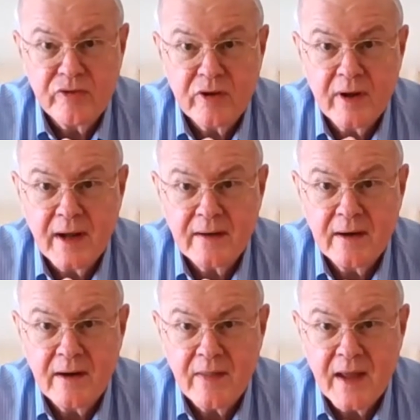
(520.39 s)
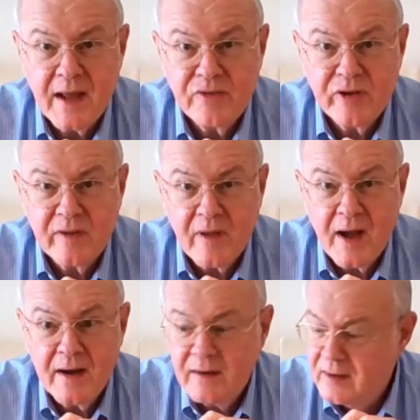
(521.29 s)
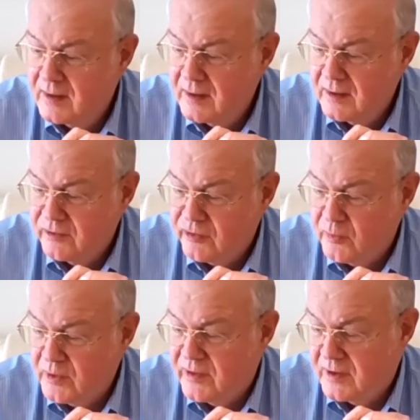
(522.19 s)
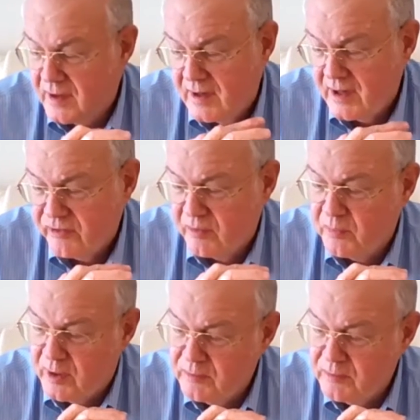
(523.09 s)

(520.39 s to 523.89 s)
is connected to the AC line. So with incandescent